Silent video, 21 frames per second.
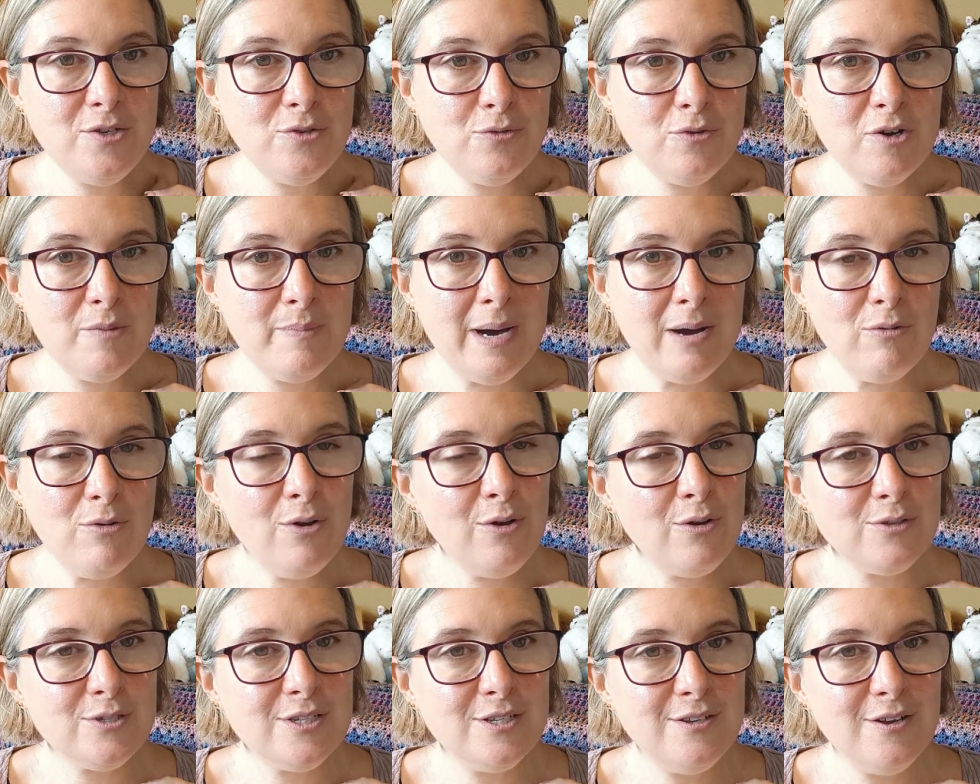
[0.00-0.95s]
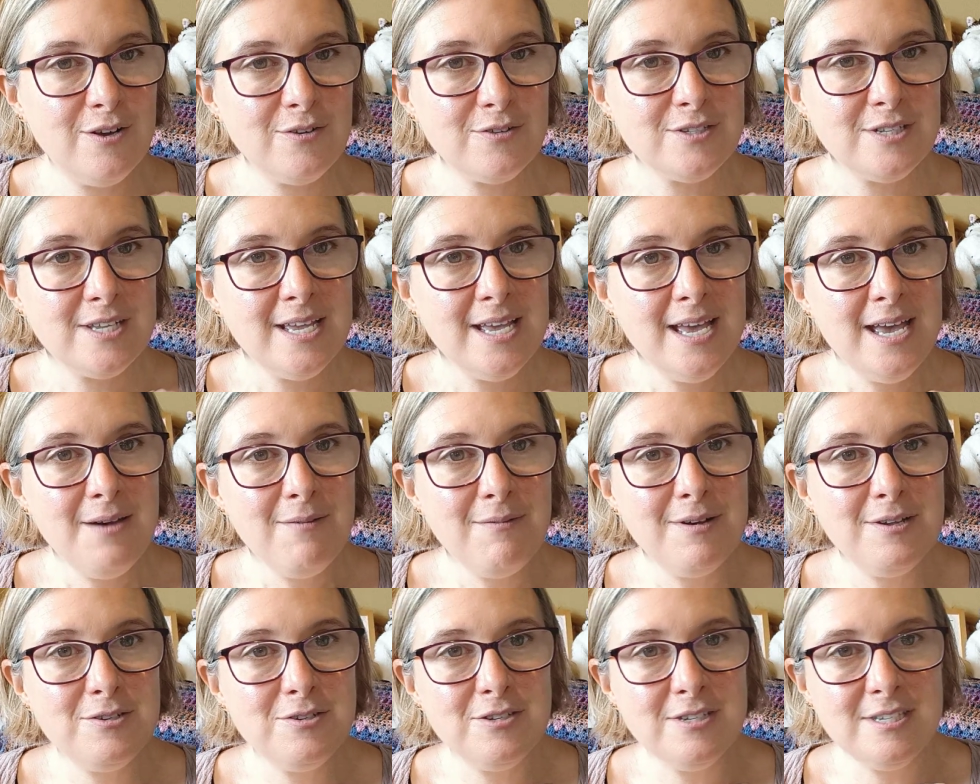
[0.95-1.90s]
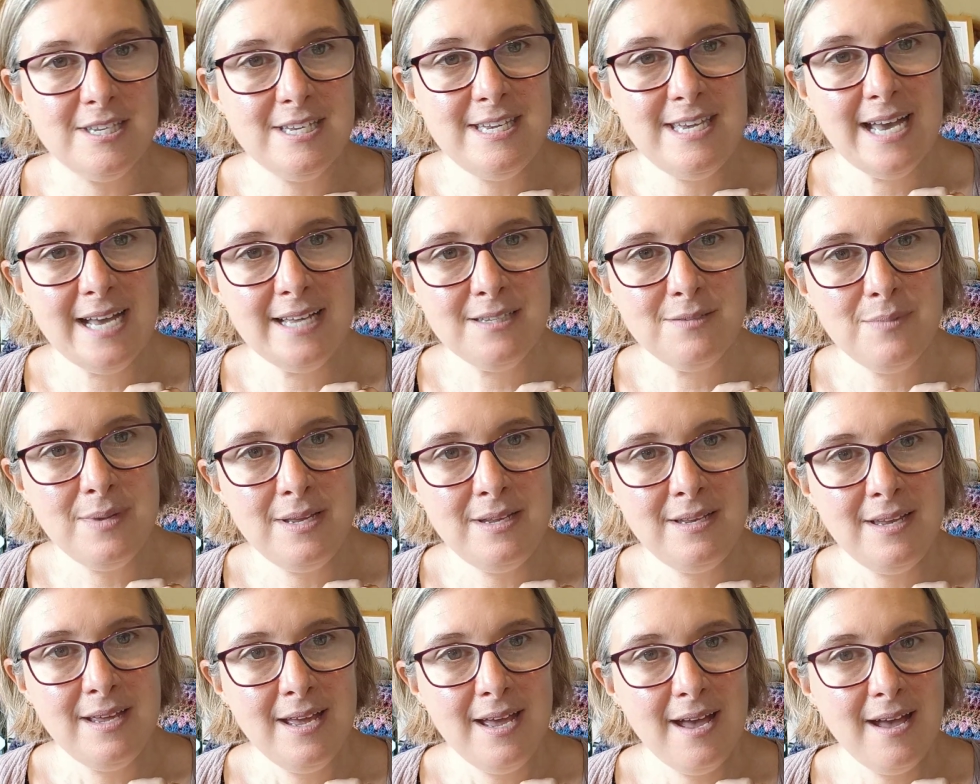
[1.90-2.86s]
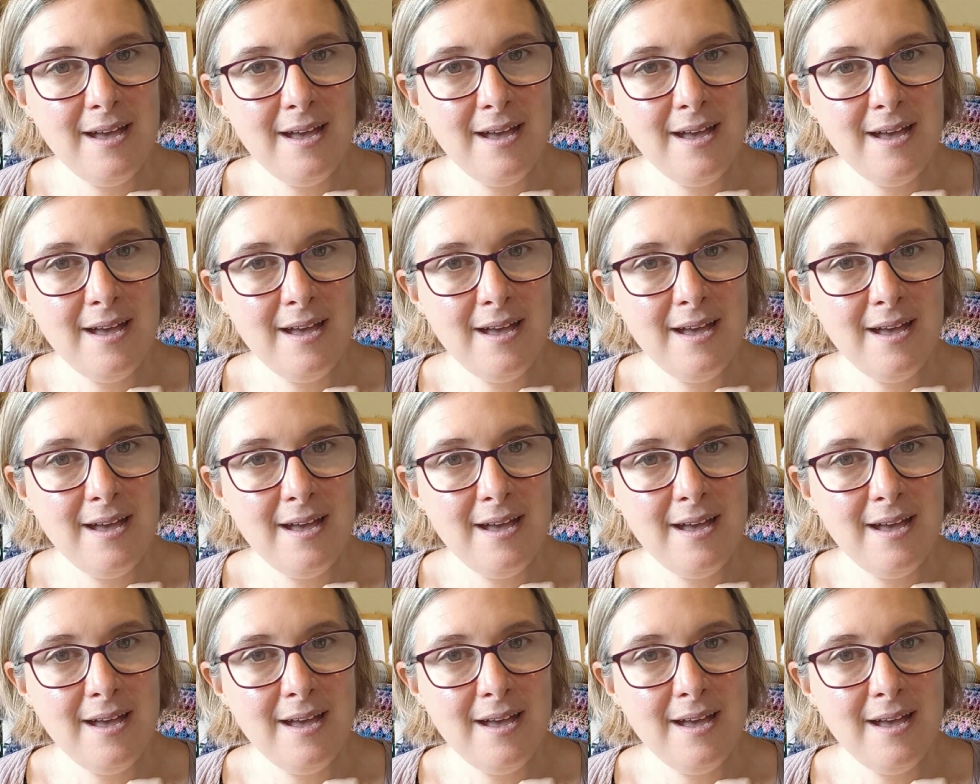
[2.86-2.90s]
talk about lots and lots, which is Yasmin,